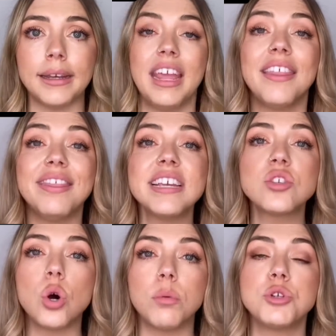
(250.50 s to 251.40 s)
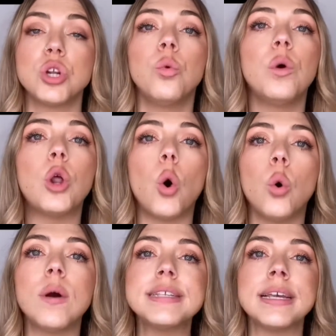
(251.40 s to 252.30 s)
This option will
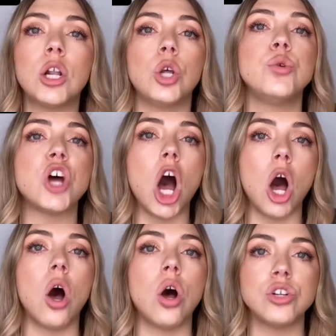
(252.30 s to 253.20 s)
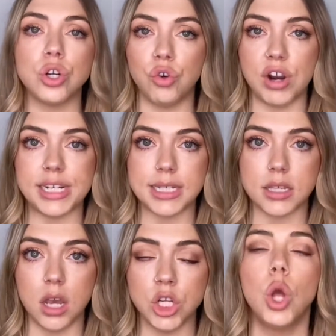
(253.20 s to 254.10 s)
always include a hard credit
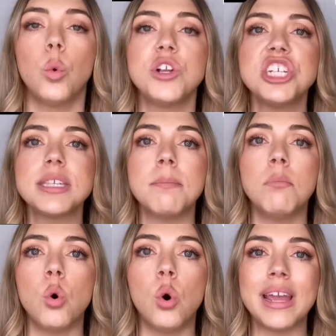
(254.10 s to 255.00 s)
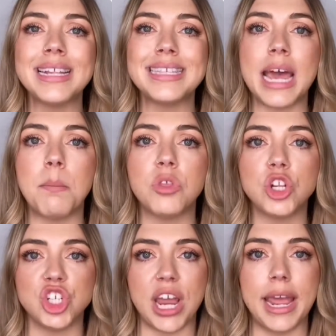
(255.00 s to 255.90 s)
search, which is a more in-depth
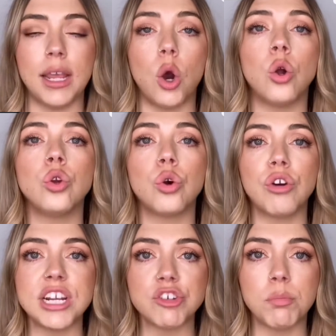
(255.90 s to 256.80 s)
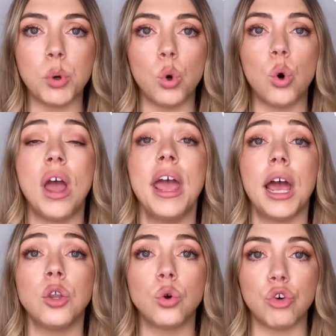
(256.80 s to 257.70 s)
check on your credit report and your
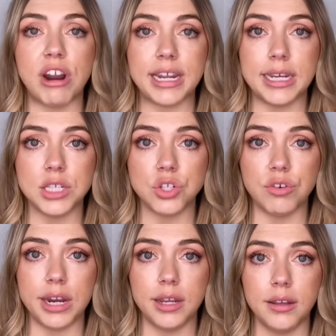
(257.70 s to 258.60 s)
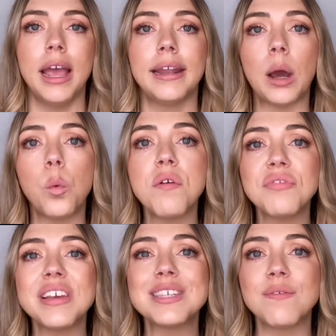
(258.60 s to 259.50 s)
credit history. Now, with
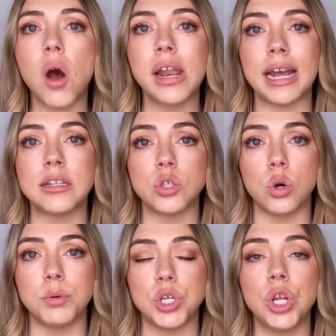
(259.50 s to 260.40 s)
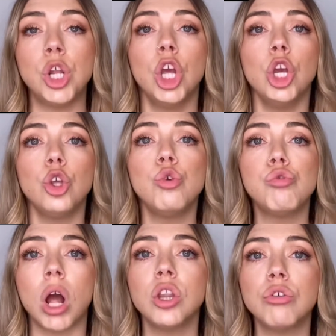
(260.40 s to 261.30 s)
this finance option, you run
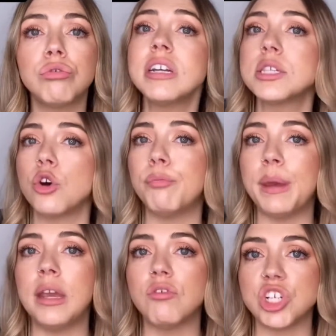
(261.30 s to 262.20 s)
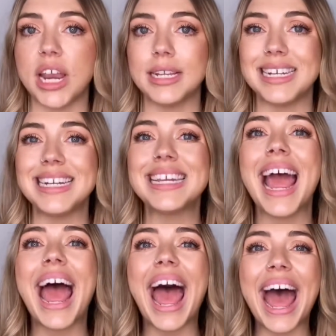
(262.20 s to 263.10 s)
the risk of being rejected
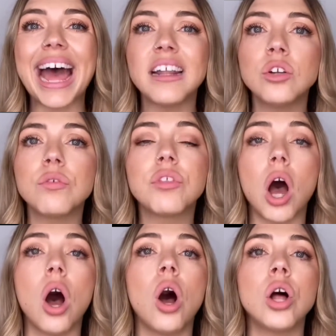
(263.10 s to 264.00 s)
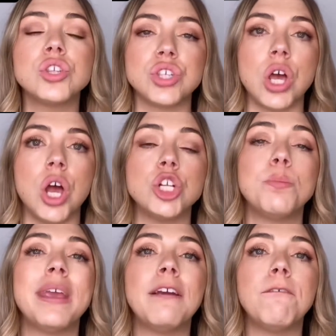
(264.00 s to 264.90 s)
and of the hard search
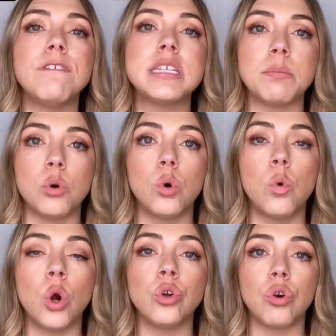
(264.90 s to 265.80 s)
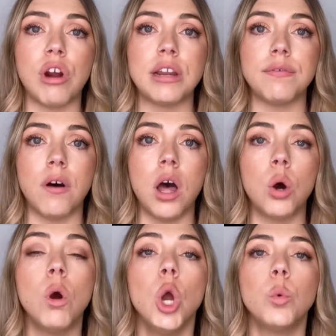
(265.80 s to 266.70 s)
being visible on your credit file,
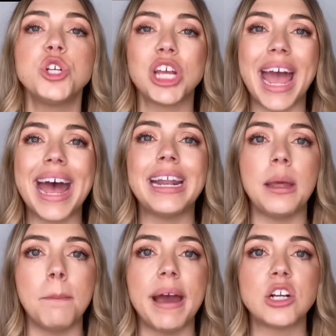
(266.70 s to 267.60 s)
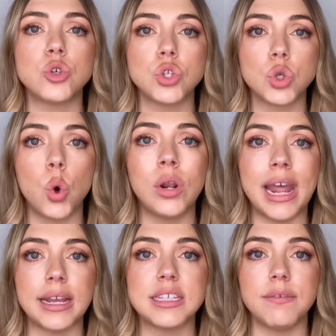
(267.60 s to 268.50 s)
which can impact your score
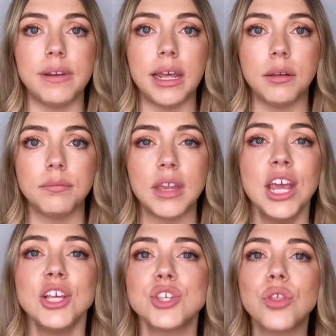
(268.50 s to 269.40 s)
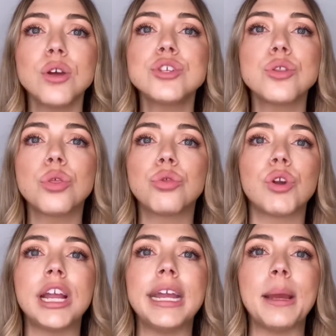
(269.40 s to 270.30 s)
negatively. So those are the
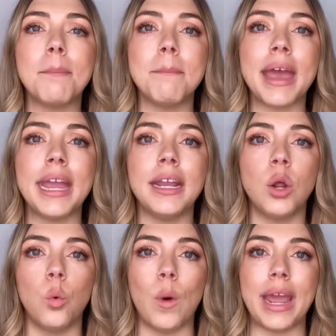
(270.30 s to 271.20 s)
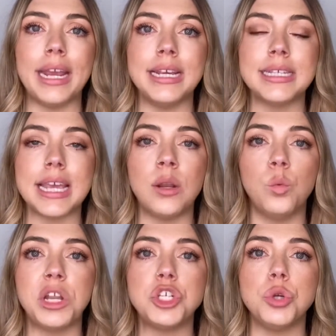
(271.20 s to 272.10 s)
3 main ways in
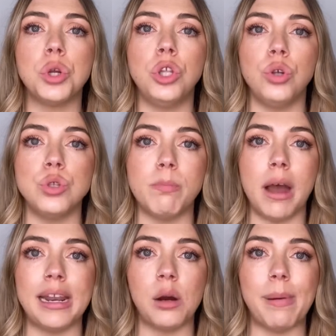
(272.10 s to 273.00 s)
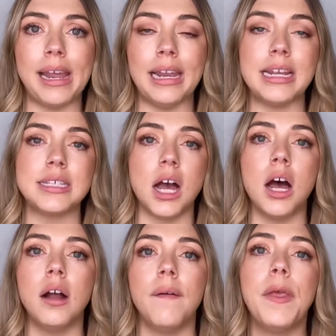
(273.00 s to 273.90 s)
which you can use buy now, pay later.
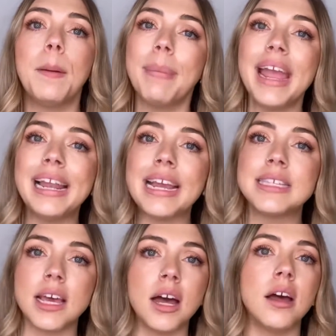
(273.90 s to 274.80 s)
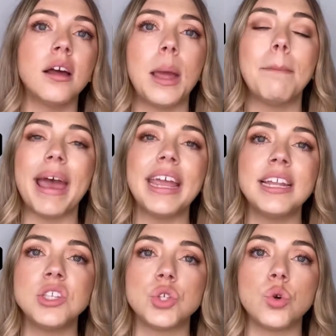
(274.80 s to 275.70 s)
Pay later, pay in
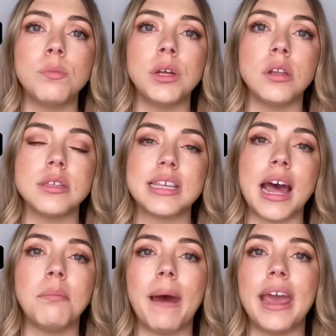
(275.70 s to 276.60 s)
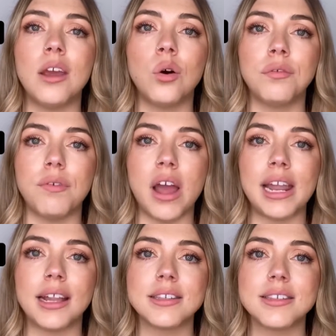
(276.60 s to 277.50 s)
instalments, and pay on
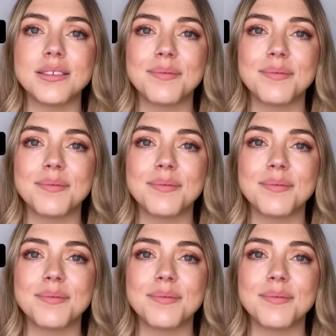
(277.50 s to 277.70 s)
finance.